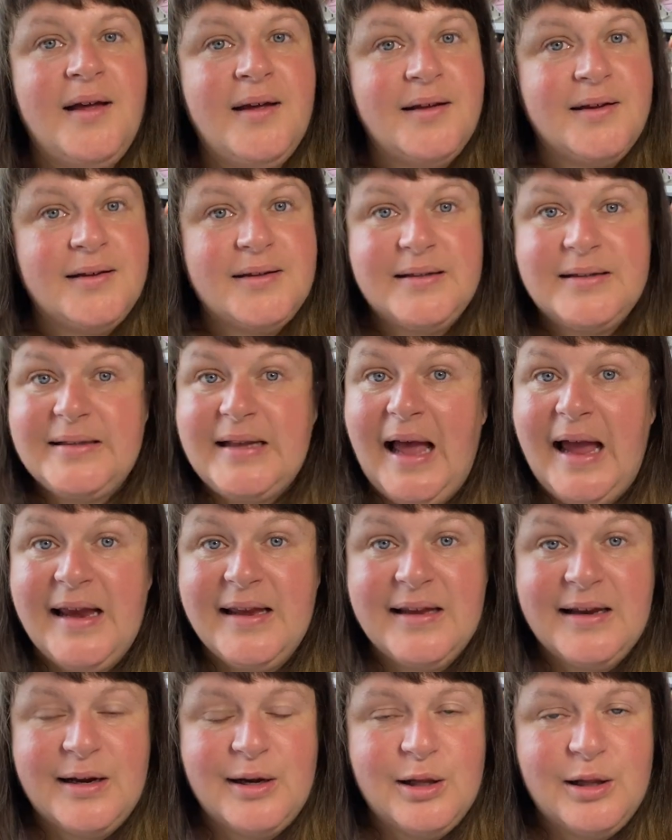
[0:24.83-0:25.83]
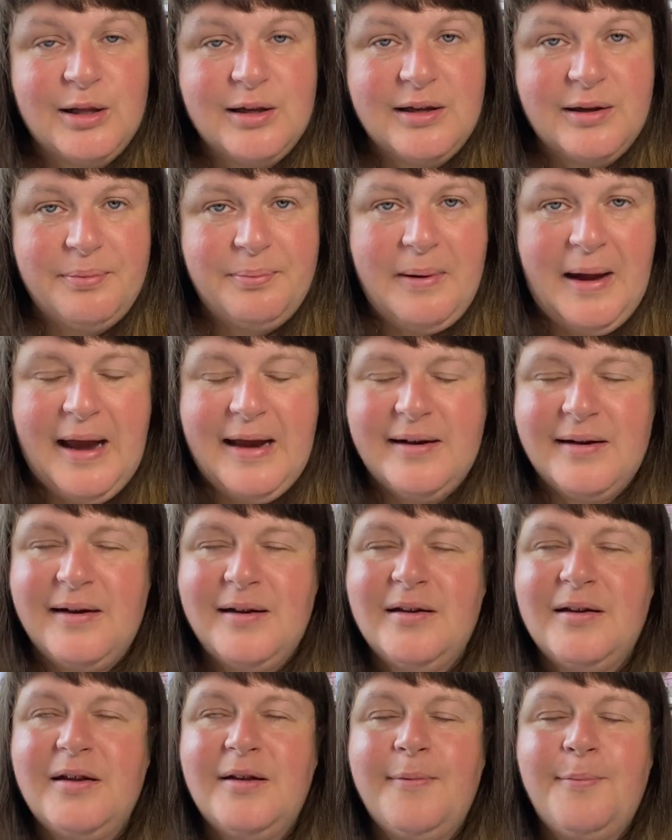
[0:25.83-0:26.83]
size inclusive
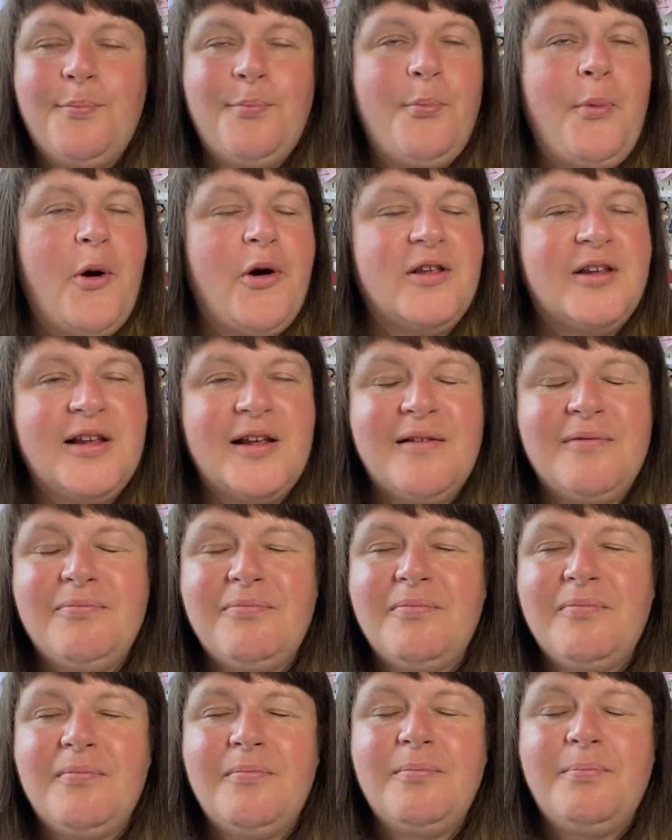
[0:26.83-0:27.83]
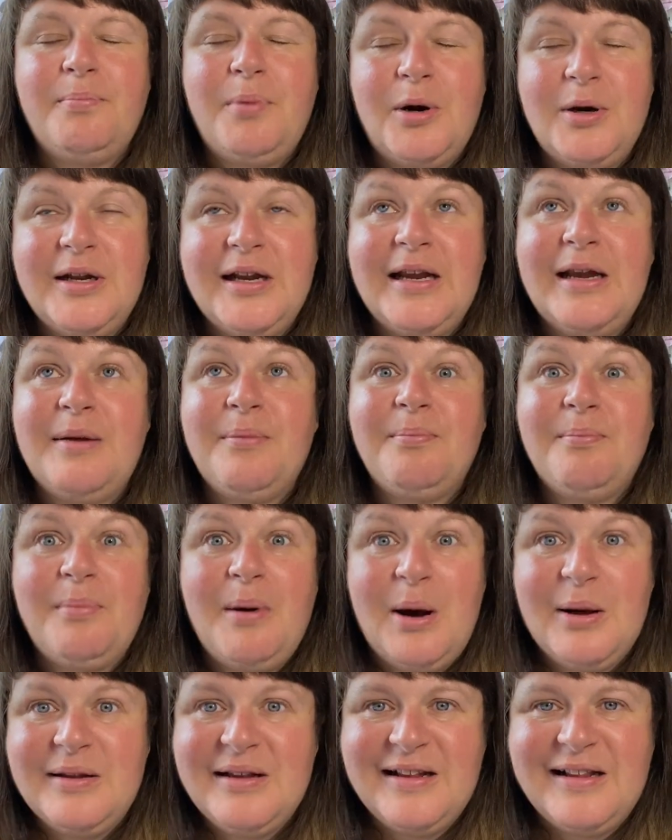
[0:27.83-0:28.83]
passions, body
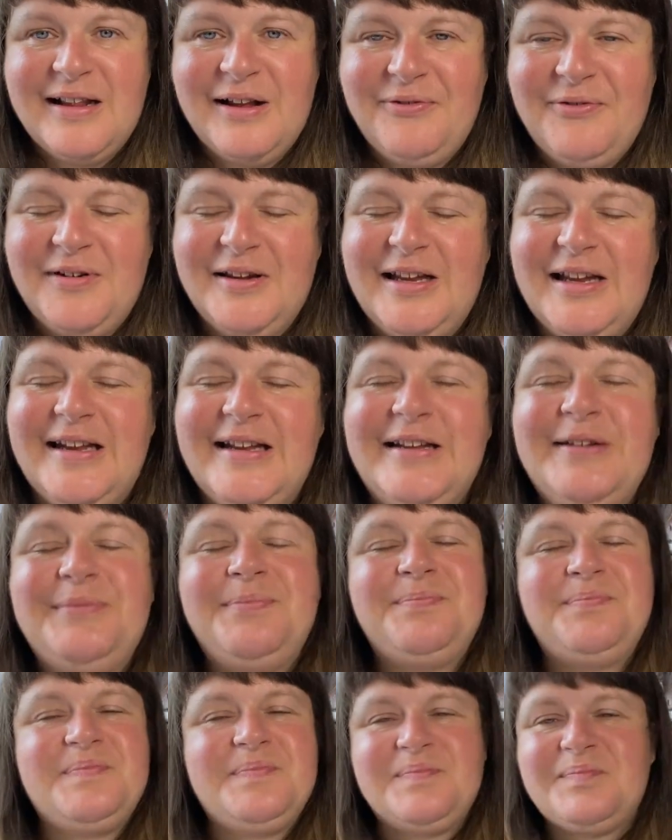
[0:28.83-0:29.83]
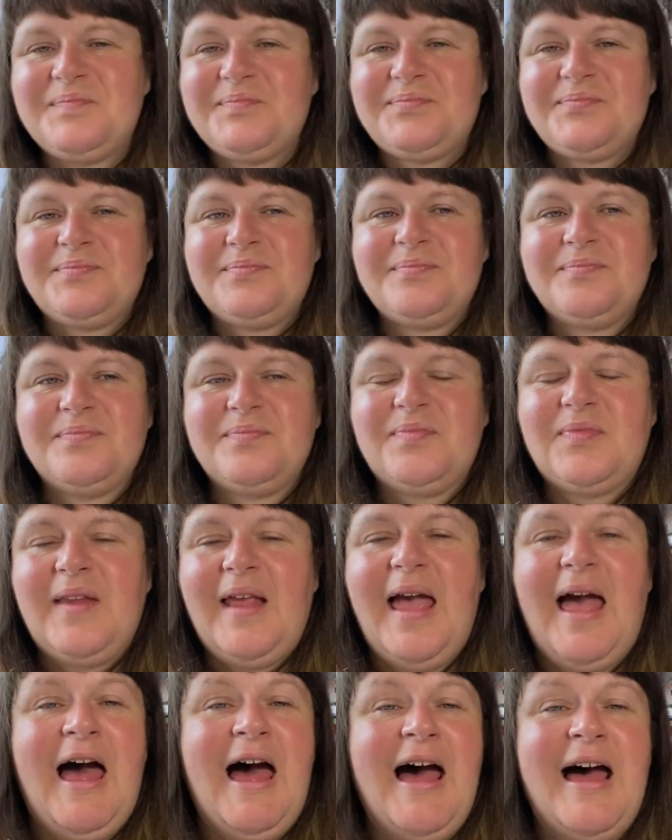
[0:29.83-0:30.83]
positivity,
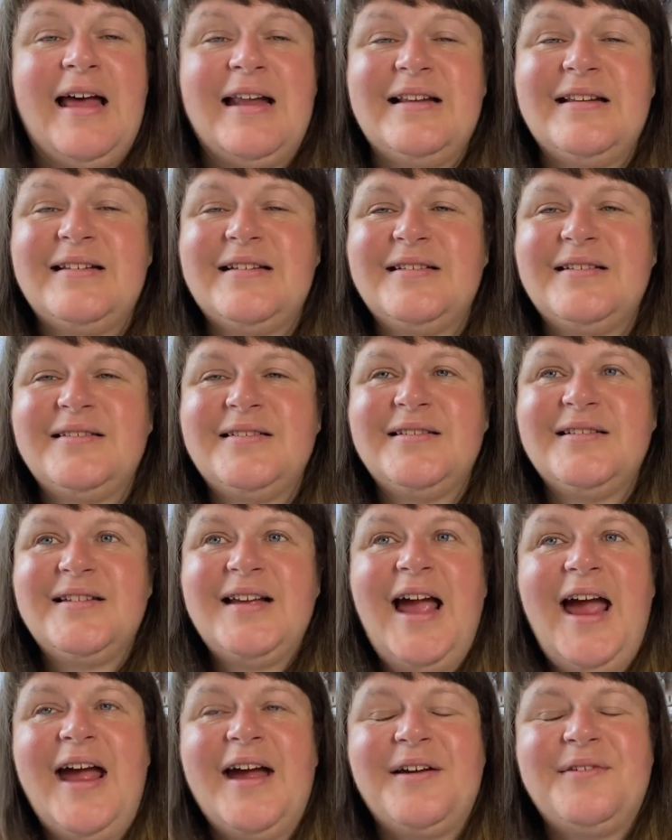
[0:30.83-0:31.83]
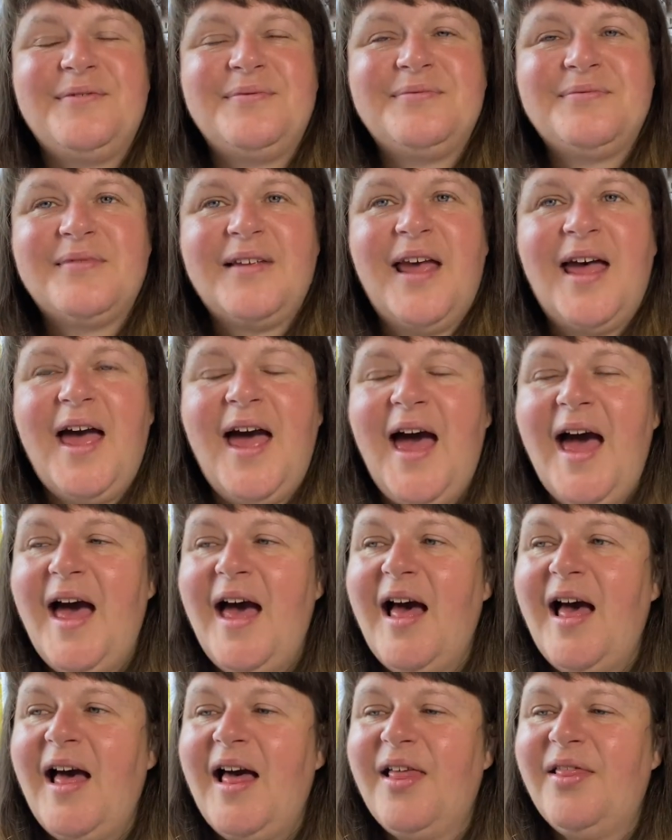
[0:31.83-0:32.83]
and yeah,
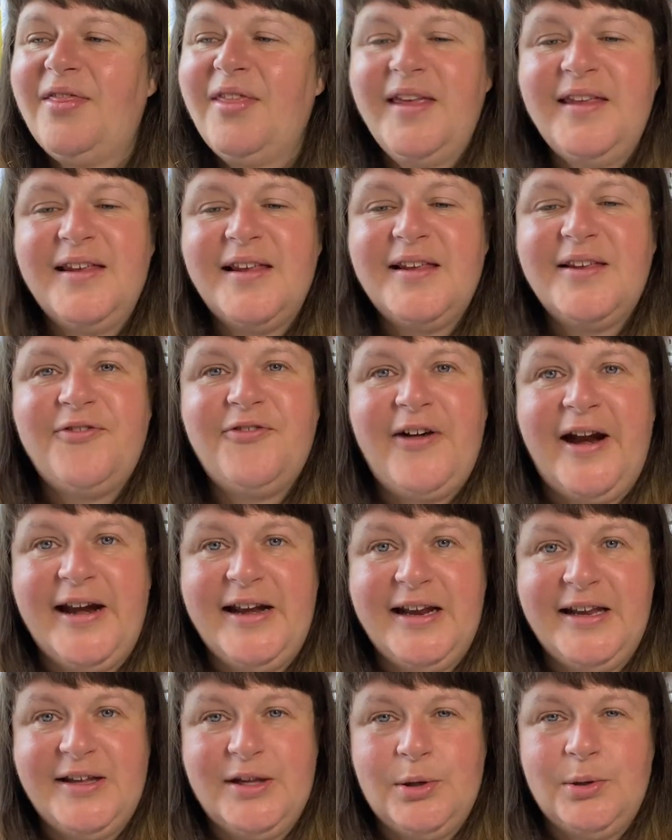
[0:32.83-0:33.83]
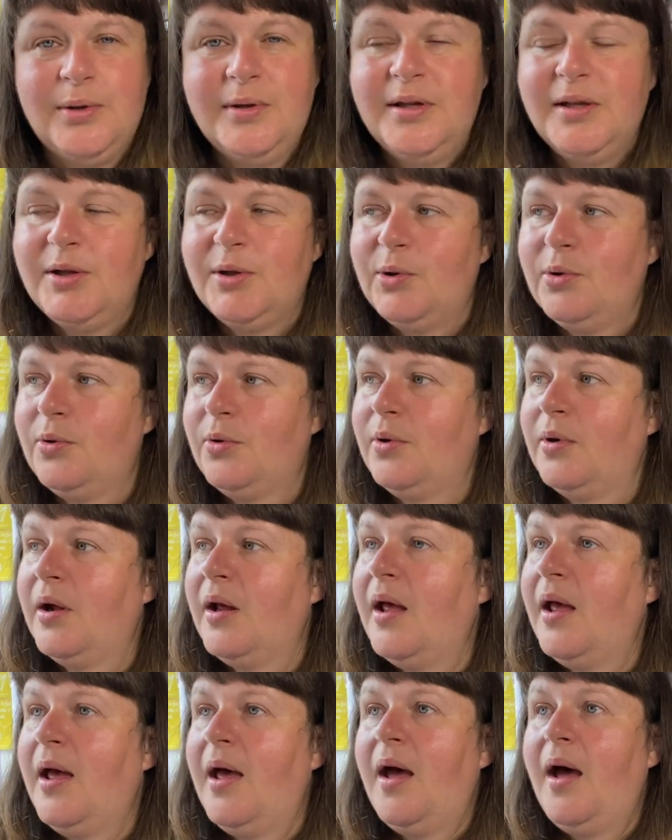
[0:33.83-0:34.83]
this is FridaySews, so
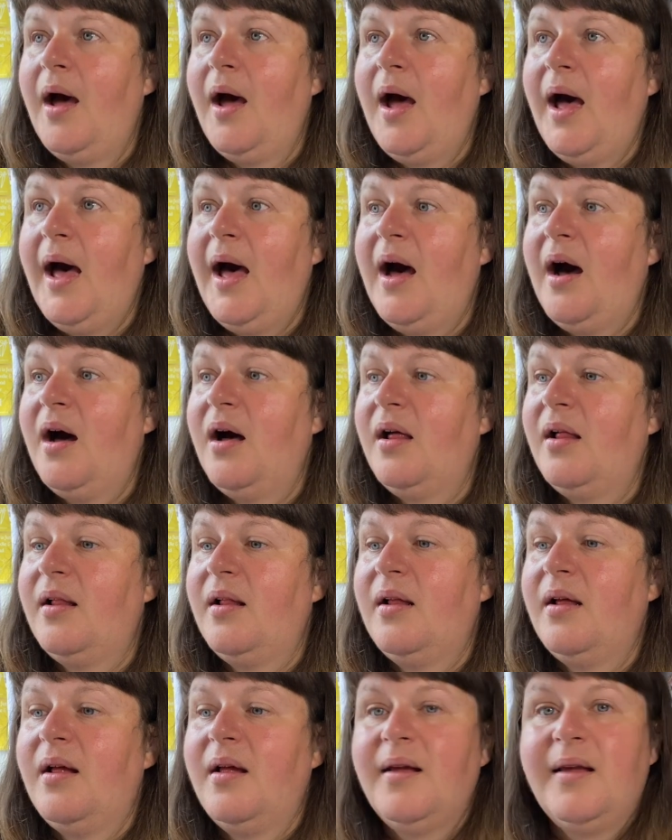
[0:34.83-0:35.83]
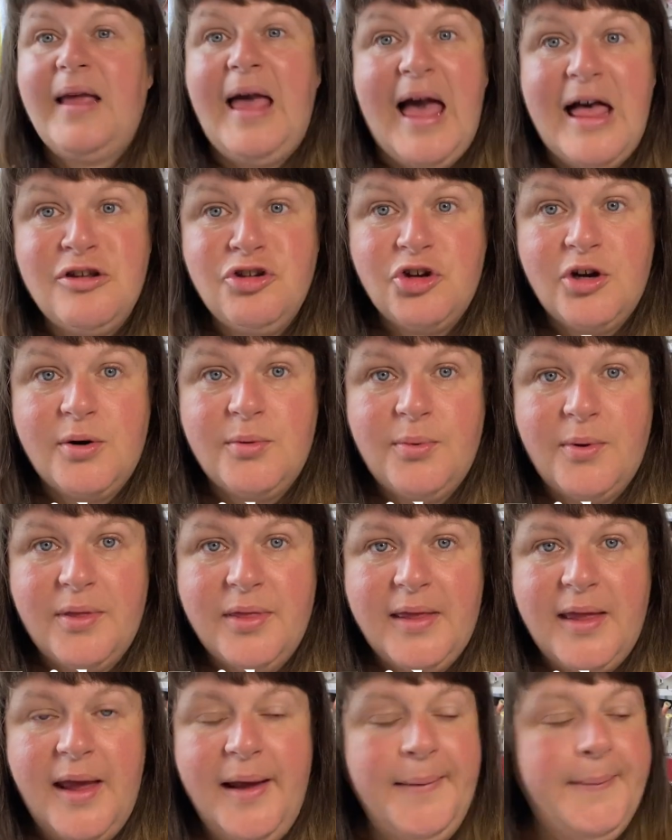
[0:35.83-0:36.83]
I'll catch up with
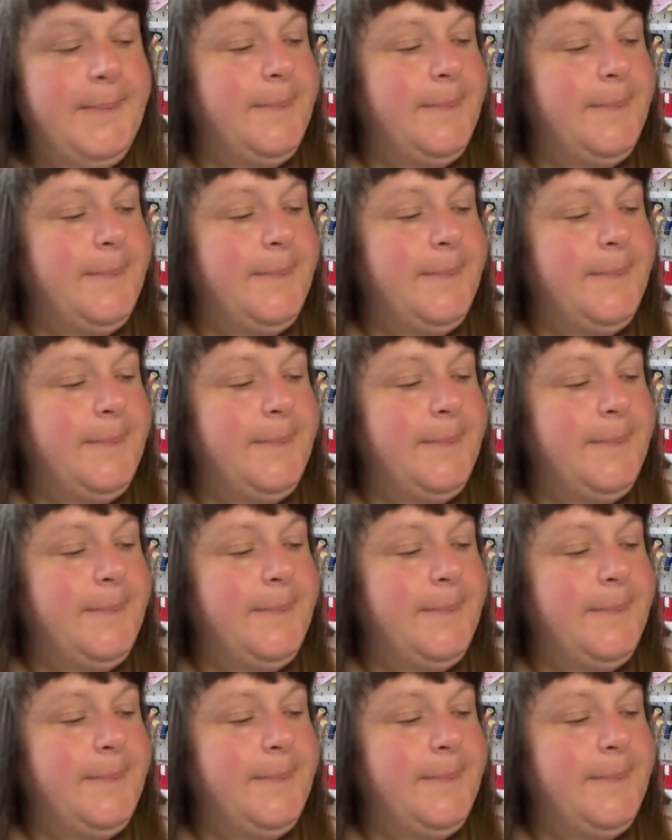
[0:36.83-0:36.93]
you.